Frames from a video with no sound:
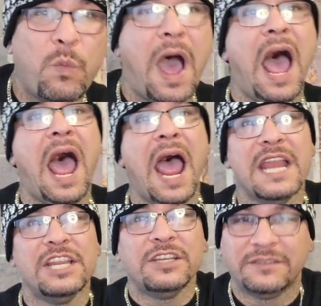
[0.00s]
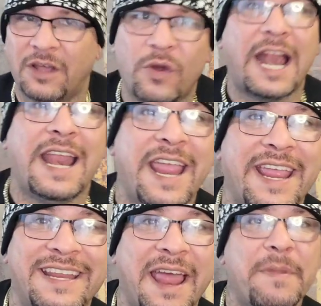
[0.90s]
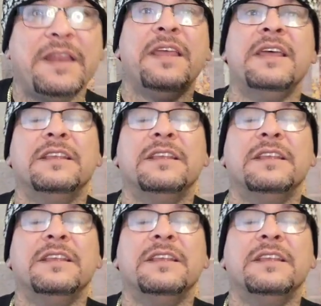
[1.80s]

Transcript: Why did you? Orale. You know what I mean?